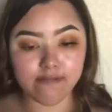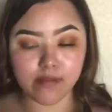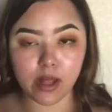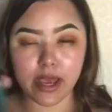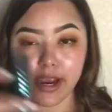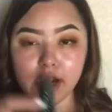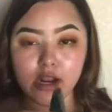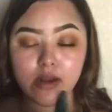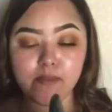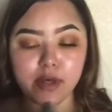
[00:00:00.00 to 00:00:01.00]

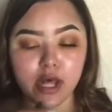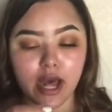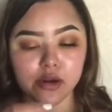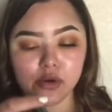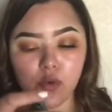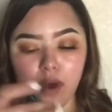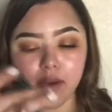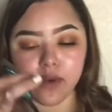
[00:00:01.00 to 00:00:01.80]
Flare, but I don't know why.